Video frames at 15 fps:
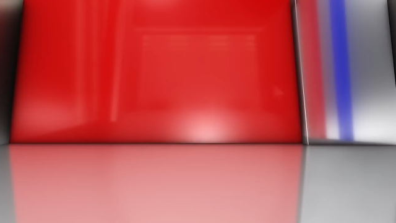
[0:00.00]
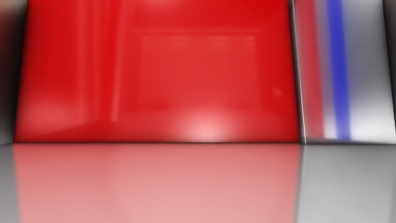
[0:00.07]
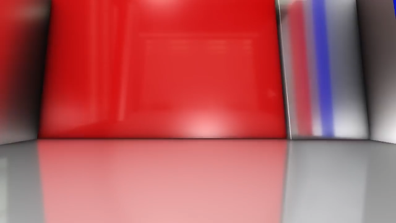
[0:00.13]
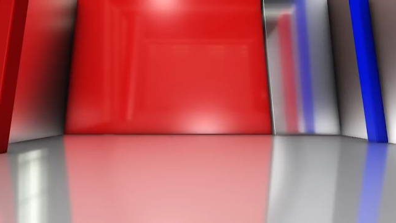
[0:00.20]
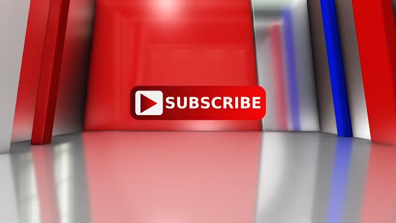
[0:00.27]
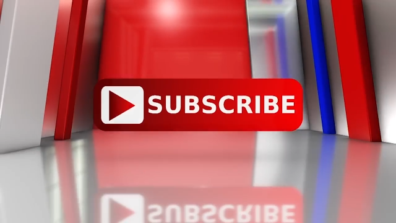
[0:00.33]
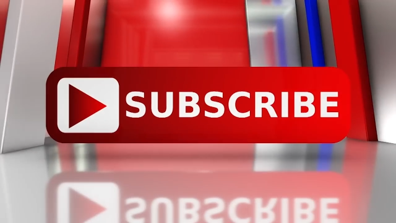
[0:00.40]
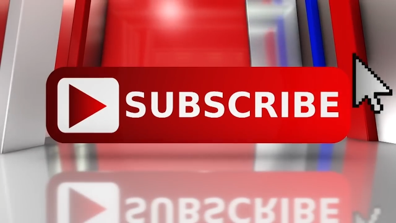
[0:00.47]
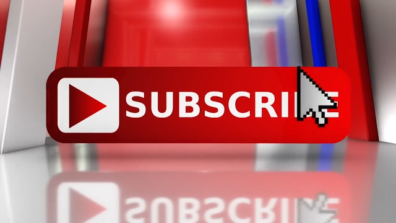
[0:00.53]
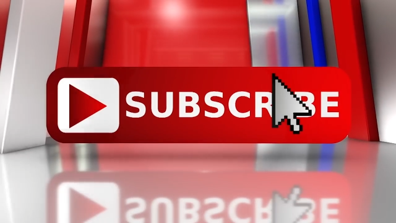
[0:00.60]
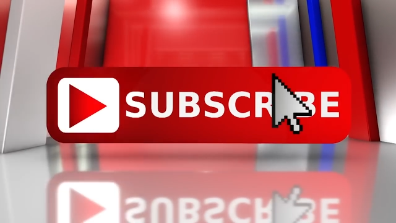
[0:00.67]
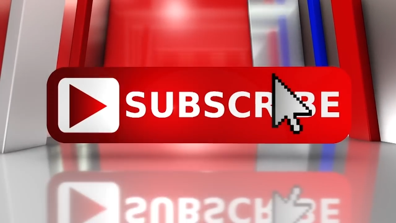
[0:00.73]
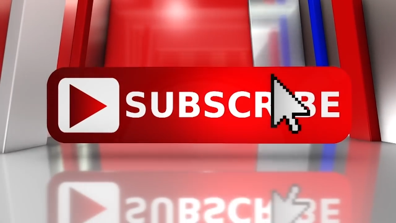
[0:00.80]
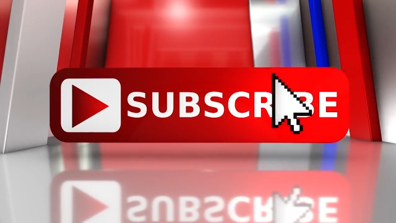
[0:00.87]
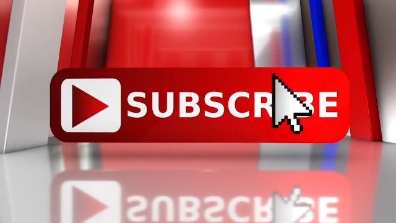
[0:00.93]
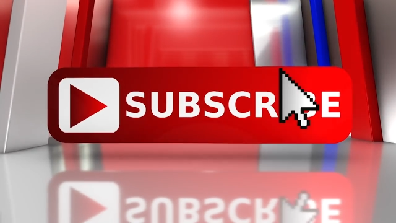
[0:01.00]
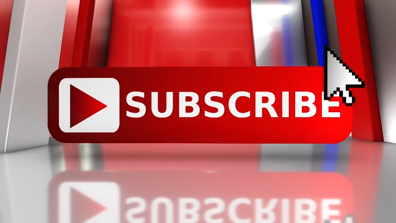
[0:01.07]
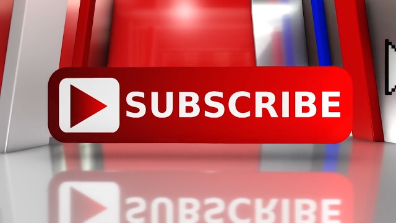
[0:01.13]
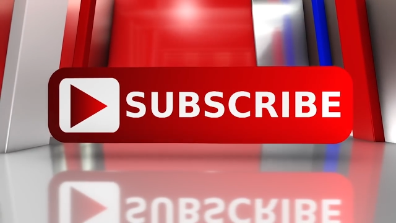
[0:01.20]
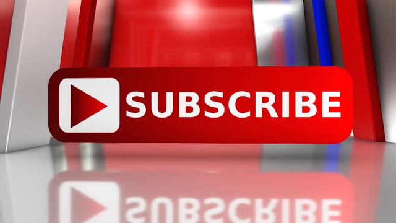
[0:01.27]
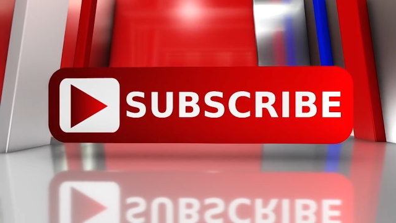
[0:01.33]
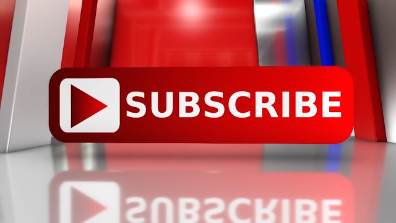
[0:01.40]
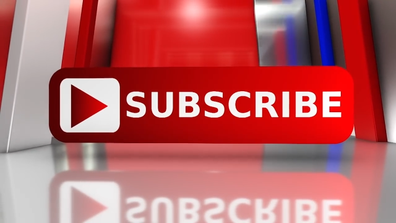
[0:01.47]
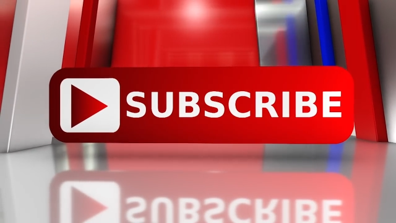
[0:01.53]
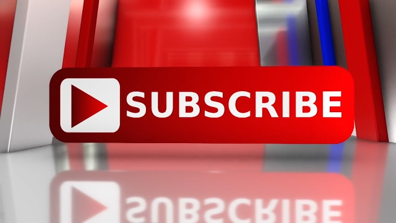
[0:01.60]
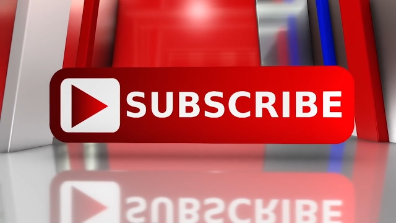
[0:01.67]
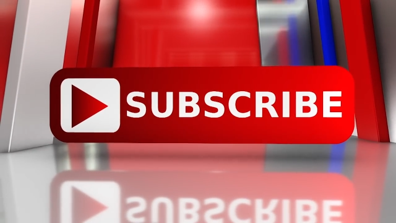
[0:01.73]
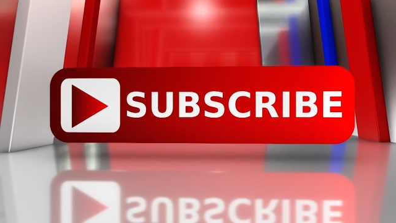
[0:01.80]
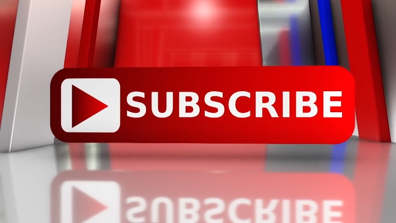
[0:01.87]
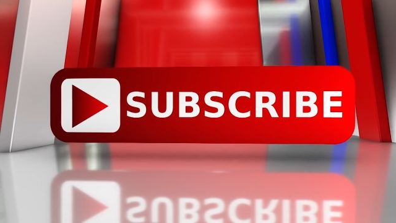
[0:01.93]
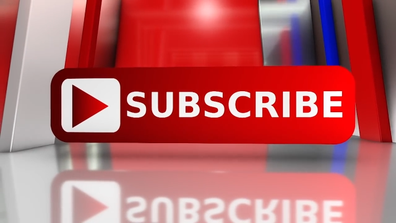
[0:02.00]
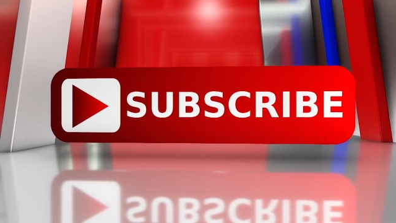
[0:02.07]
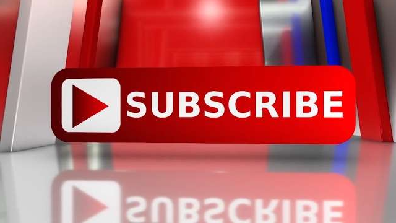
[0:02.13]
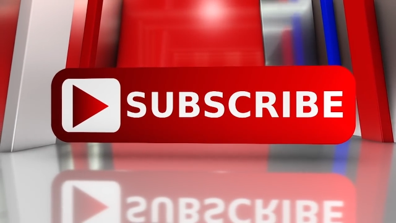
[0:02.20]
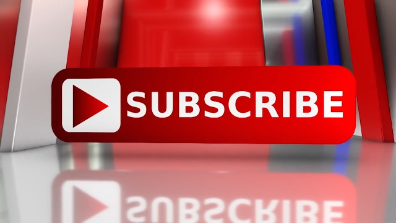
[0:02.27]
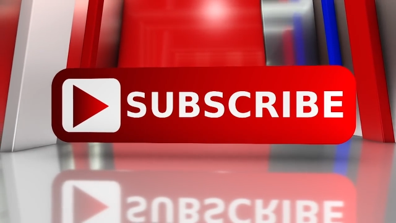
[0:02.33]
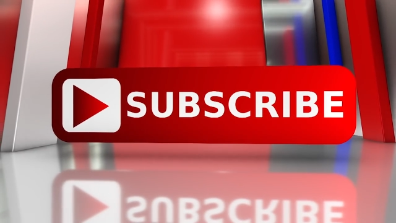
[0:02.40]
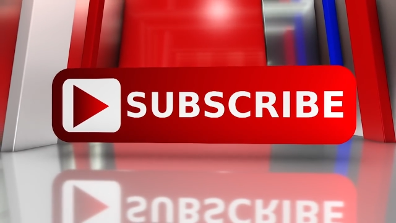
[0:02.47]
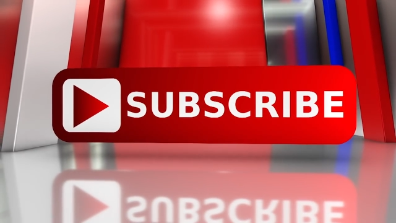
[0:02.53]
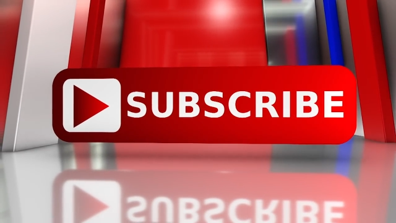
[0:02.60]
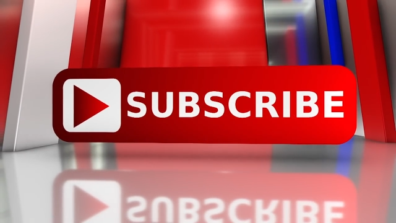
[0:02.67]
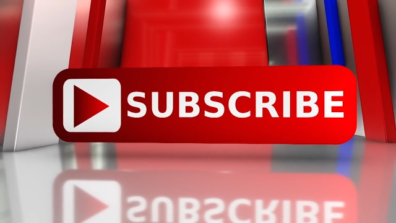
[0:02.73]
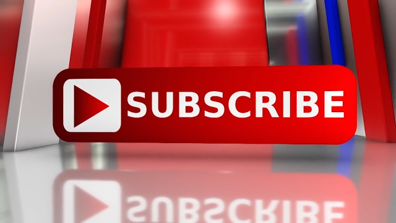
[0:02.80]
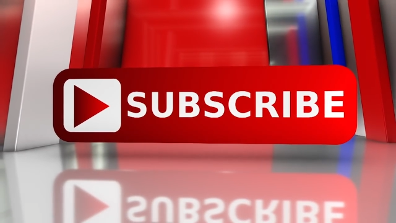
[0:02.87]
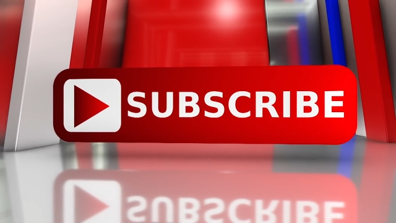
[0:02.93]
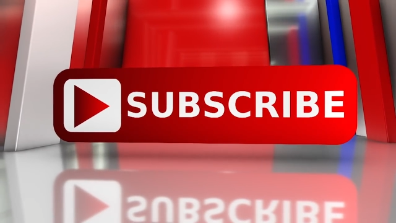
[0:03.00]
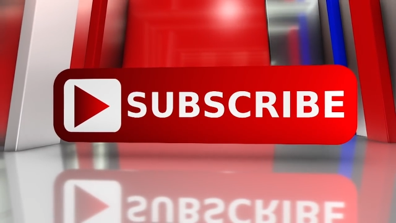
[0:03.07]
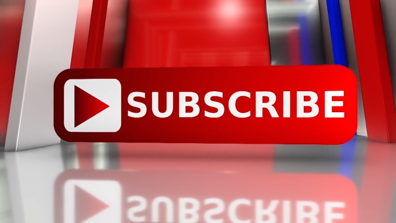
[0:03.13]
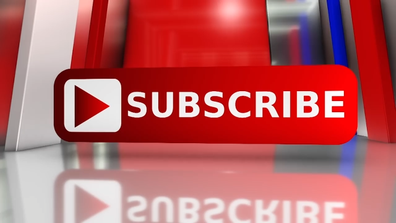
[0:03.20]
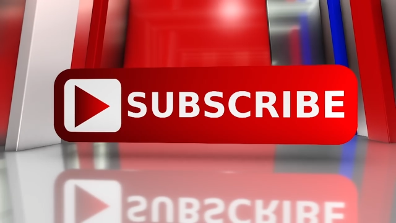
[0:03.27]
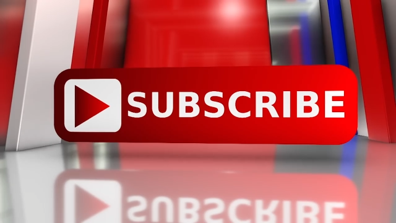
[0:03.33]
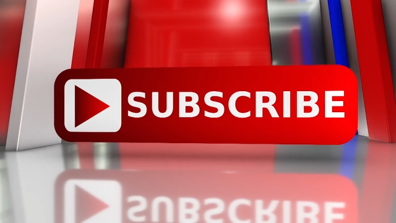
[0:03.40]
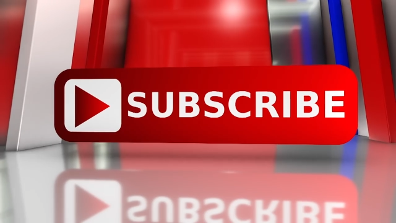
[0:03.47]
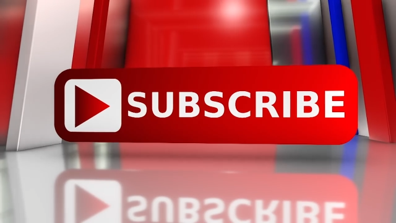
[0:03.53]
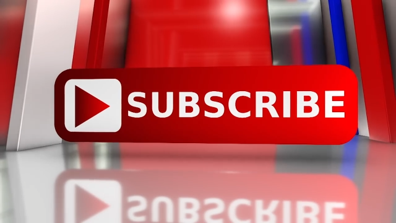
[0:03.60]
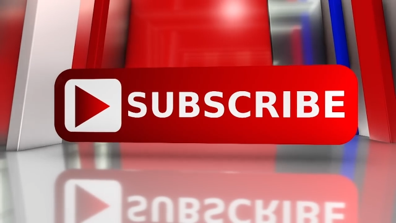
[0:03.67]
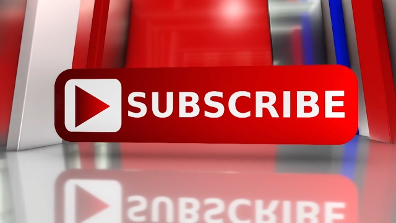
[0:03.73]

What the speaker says: Nobody's mouth can be seen.